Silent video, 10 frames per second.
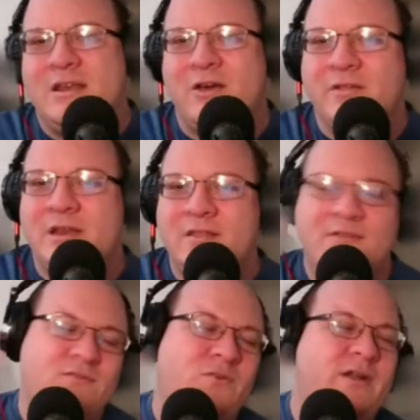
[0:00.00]
not only to
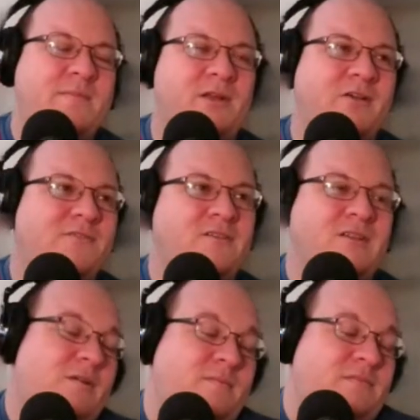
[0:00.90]
this story, but also,
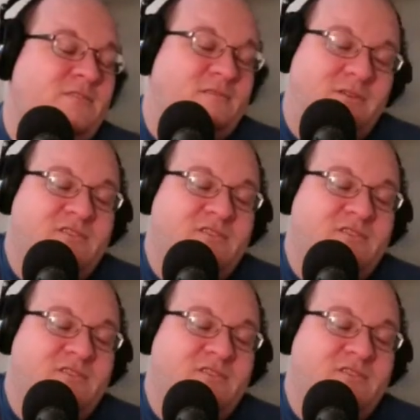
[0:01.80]
just